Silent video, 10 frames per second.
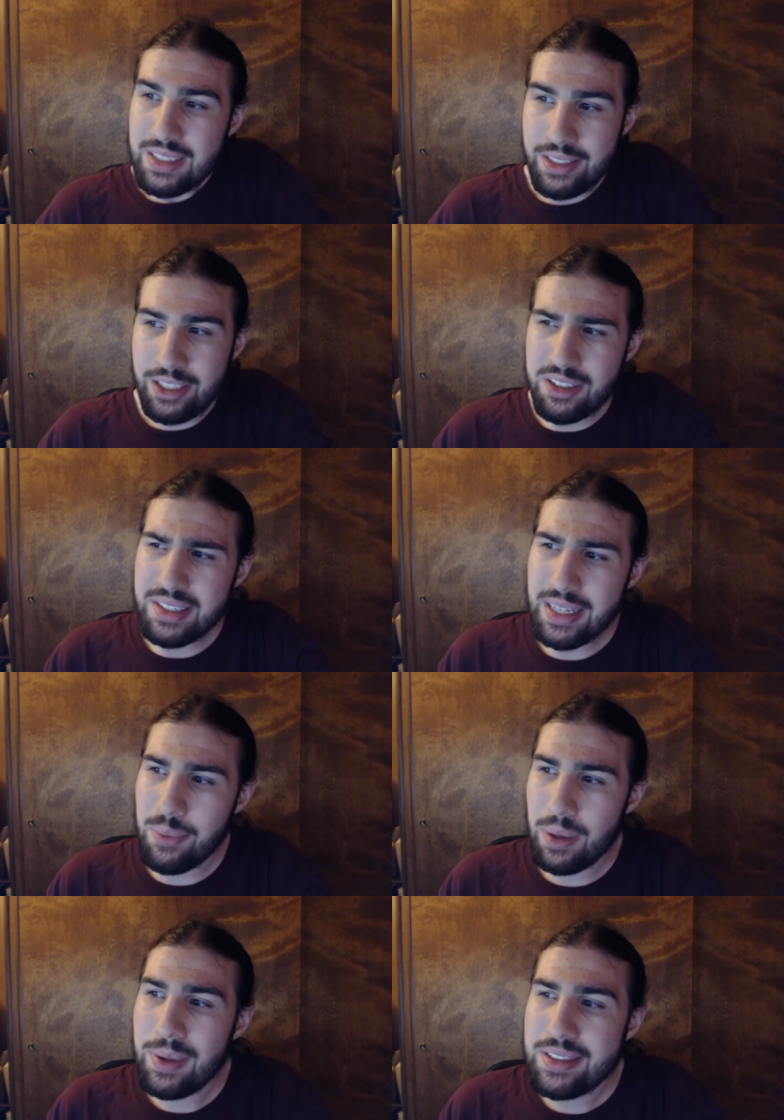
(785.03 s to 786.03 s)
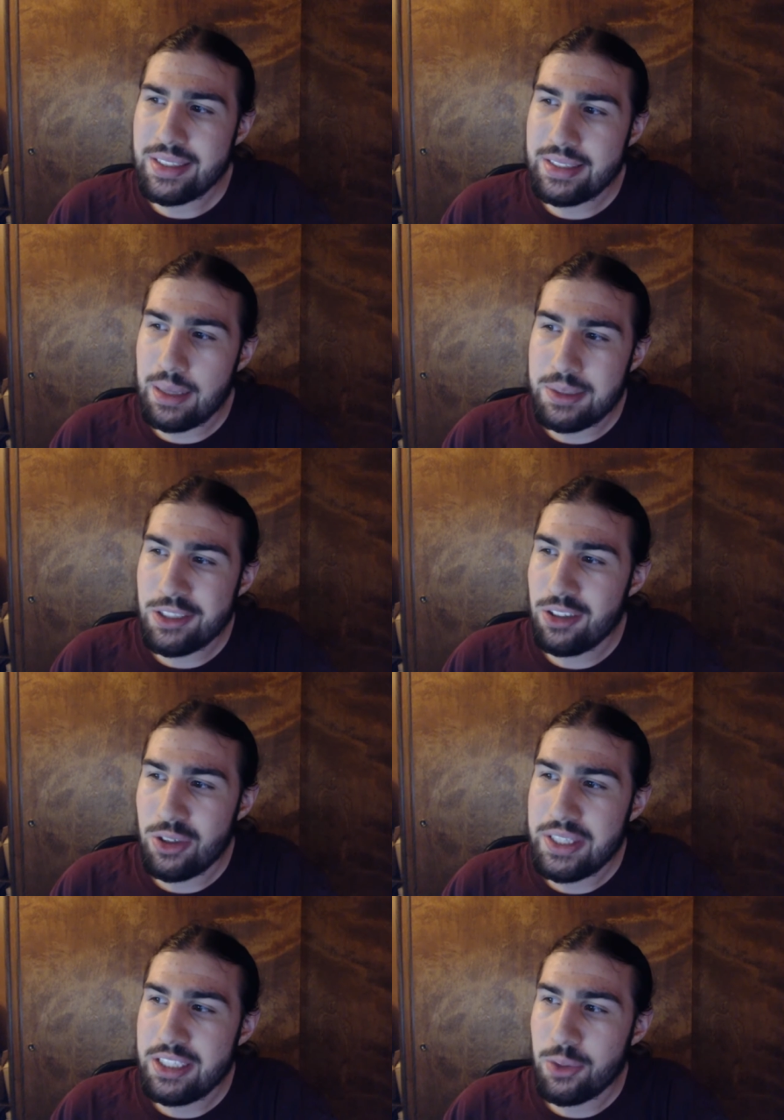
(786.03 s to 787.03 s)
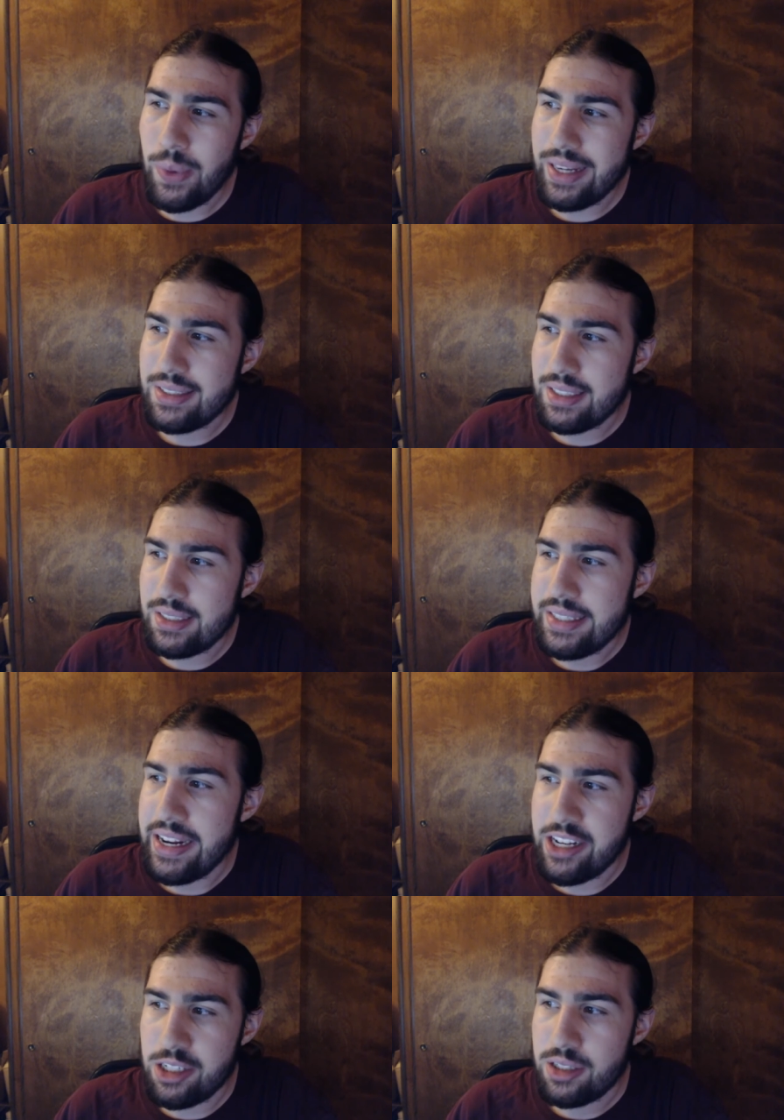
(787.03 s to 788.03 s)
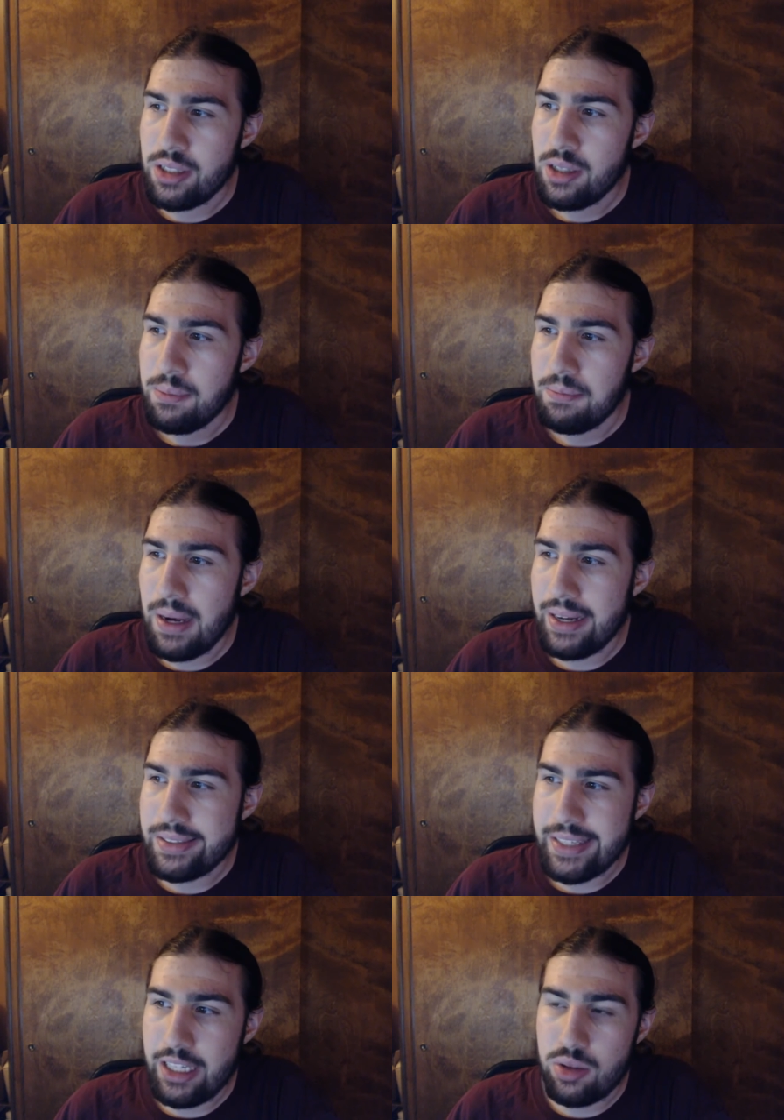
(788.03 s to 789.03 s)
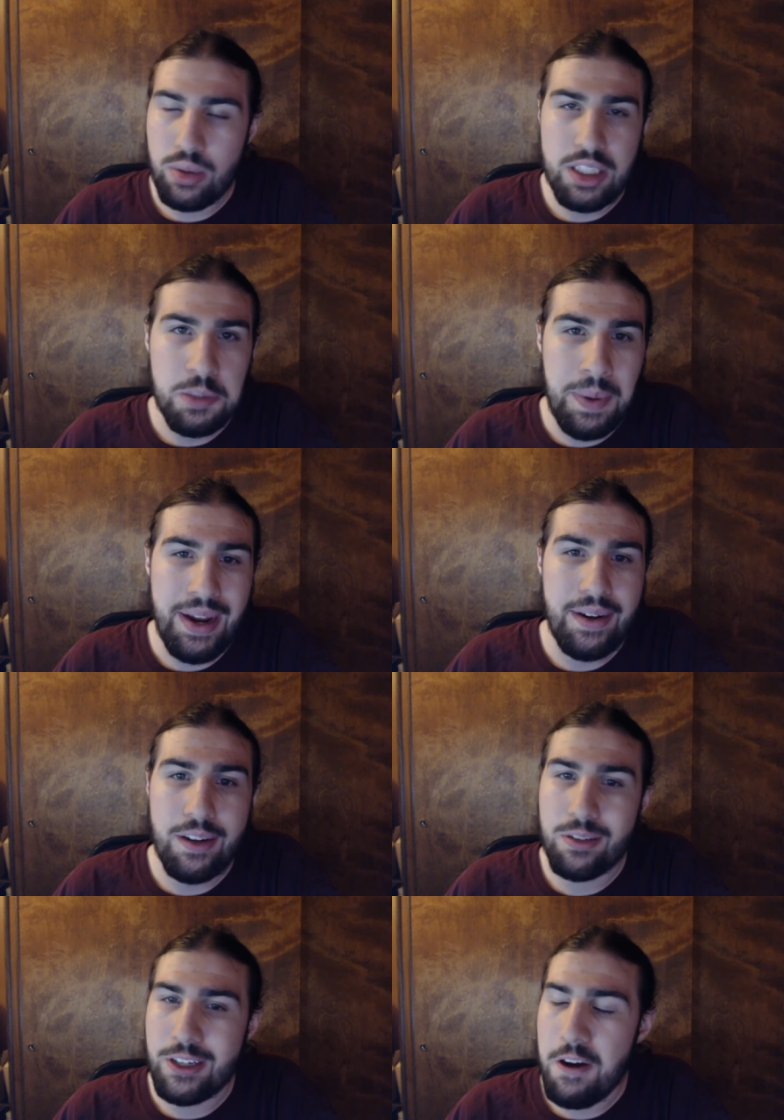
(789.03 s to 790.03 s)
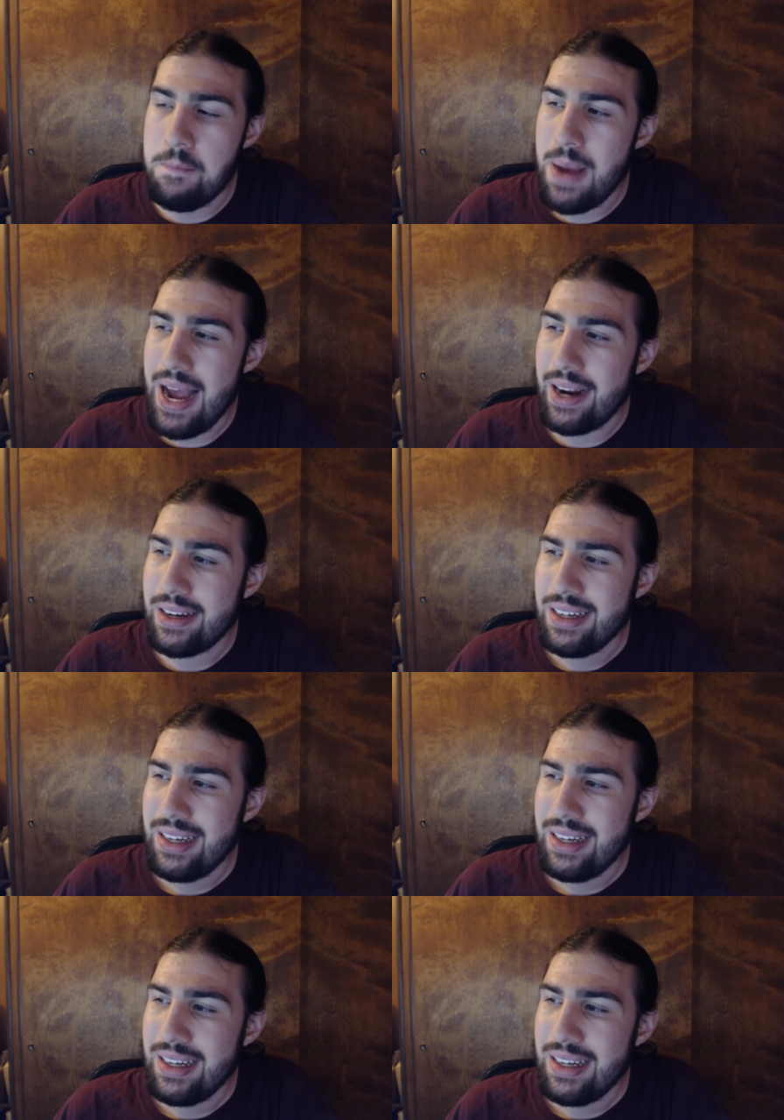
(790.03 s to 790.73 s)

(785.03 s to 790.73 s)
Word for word: The other thing I want to mention is I'm still looking into ways to change my schedule expanded or cut back.